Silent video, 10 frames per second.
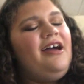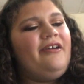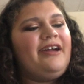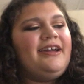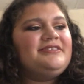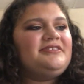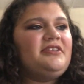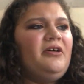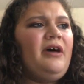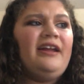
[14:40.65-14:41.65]
Okay,
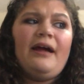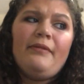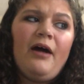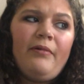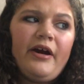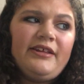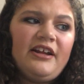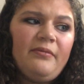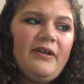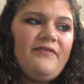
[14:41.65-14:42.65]
so, and I'm not wearing
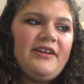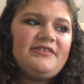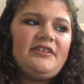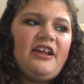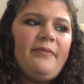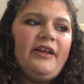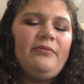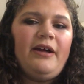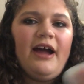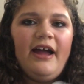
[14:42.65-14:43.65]
that on my face today, by the
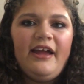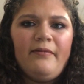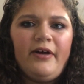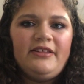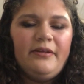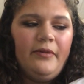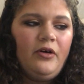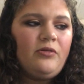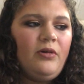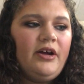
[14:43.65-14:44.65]
way. I am wearing the
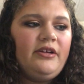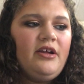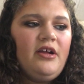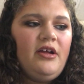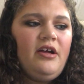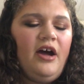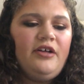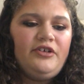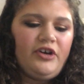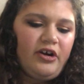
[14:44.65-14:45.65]
Milk one
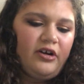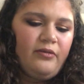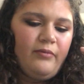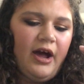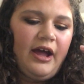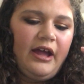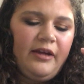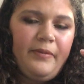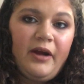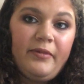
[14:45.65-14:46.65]
under
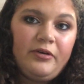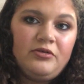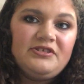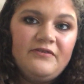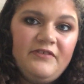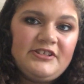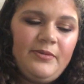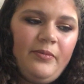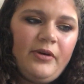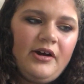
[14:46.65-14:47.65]
my Bare Minerals
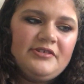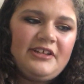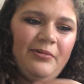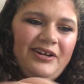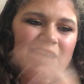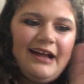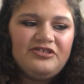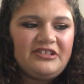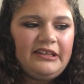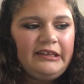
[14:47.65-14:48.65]
Invisible Bronze. I wanted to add
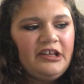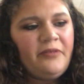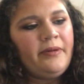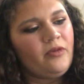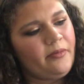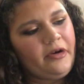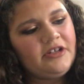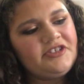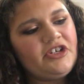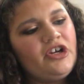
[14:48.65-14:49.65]
just a little bit more
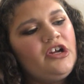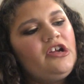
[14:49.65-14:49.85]
bronzer.